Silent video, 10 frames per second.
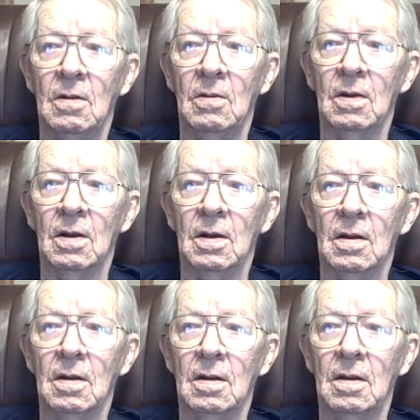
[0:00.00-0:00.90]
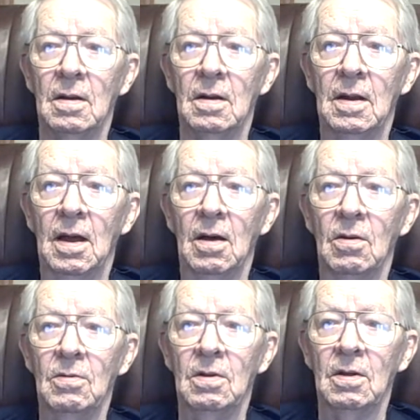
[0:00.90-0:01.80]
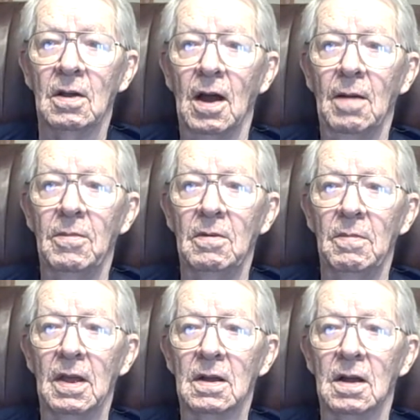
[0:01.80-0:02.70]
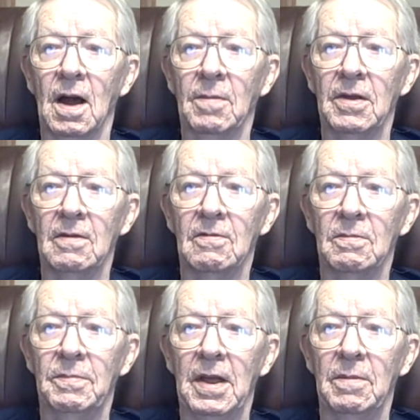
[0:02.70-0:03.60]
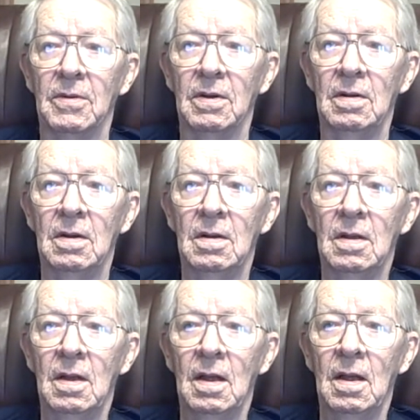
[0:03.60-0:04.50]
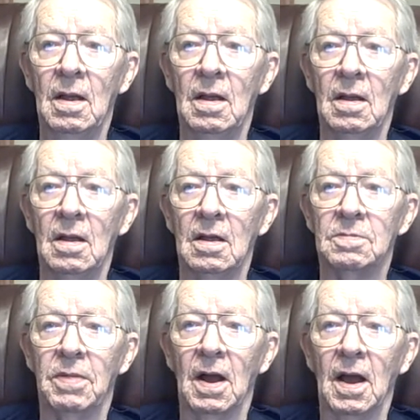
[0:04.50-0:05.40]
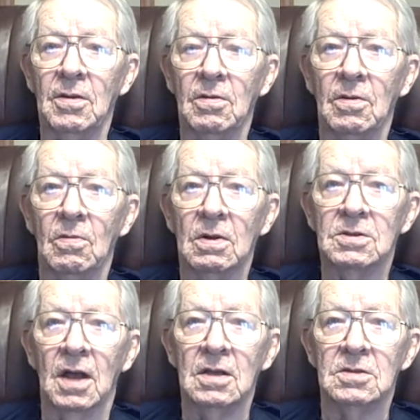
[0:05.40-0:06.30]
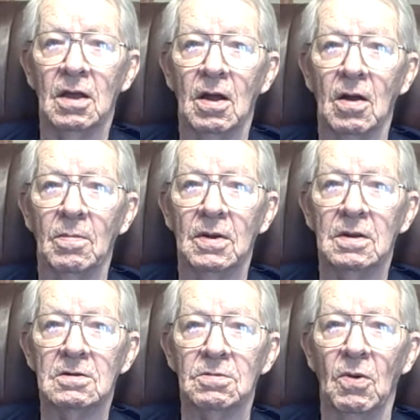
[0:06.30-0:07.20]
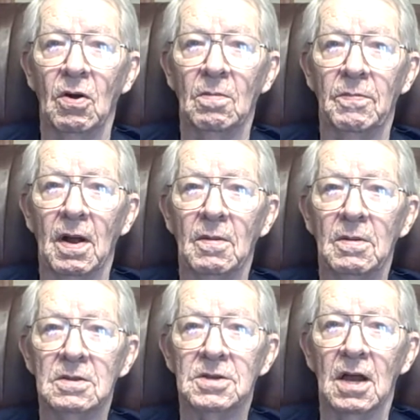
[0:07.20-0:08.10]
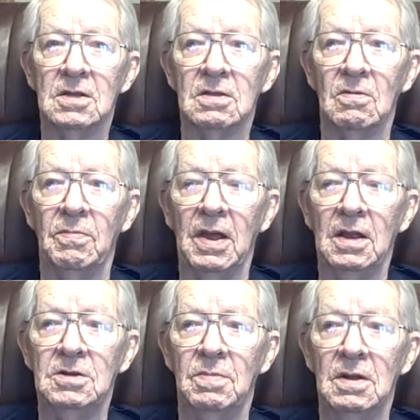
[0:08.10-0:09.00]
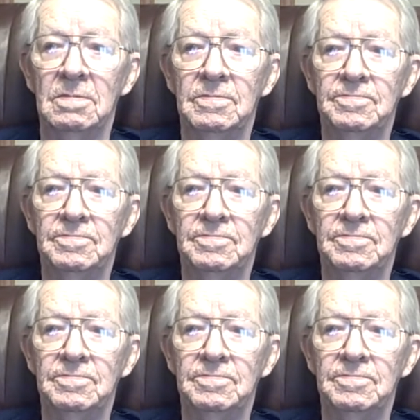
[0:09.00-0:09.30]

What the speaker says: were, now we make a copy of a paper. It's probably, I don't know what size they are, but they're small, probably the size of a page. But